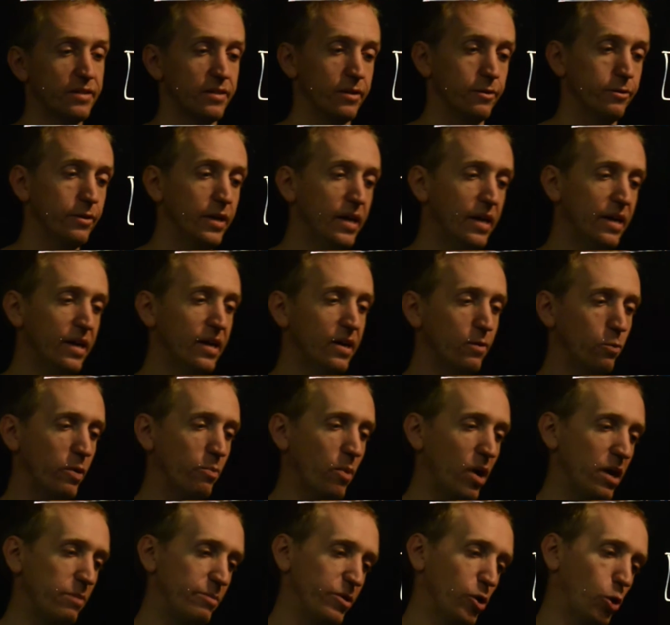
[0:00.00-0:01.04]
So we
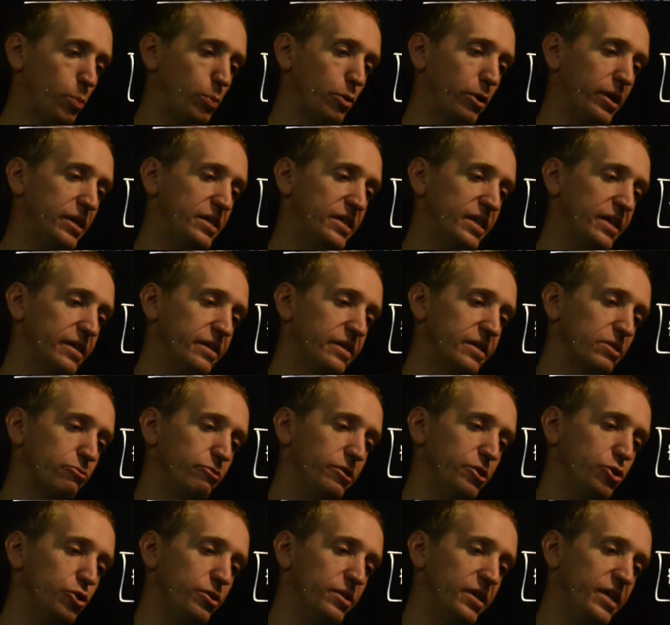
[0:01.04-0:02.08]
might be operating in this
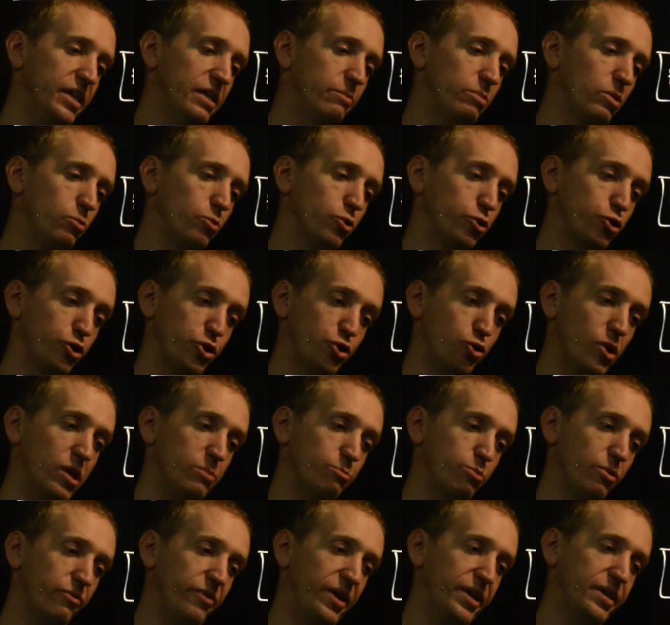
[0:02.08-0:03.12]
region here, but we'll just try
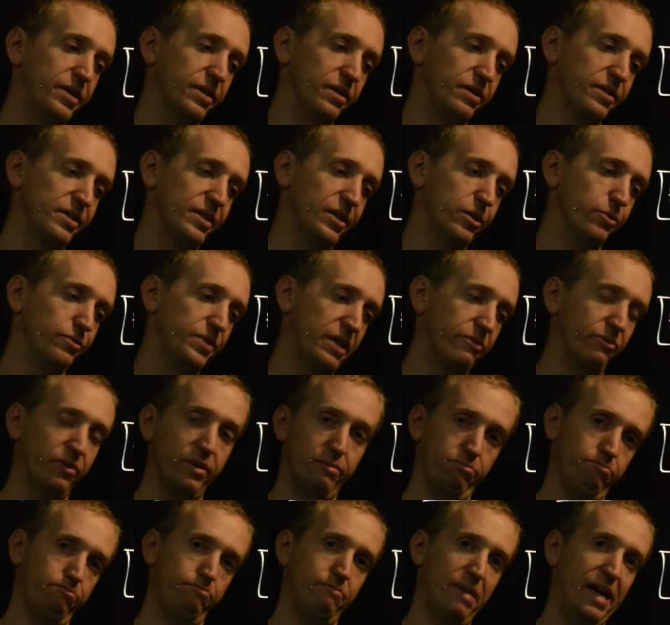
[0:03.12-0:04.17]
and prevent ourselves
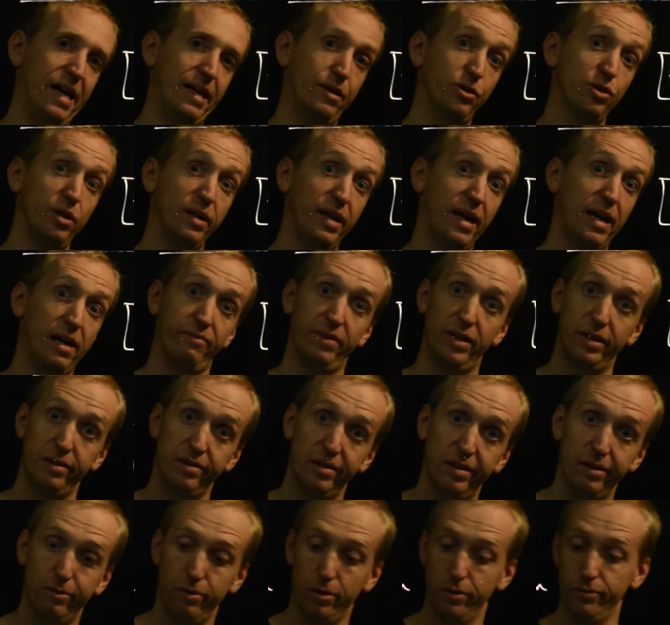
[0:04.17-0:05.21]
ever actually having
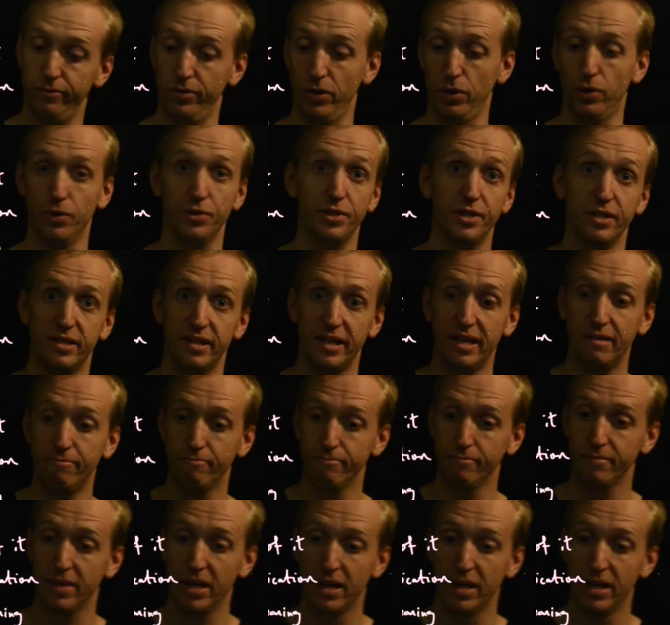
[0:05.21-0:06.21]
zero velocity.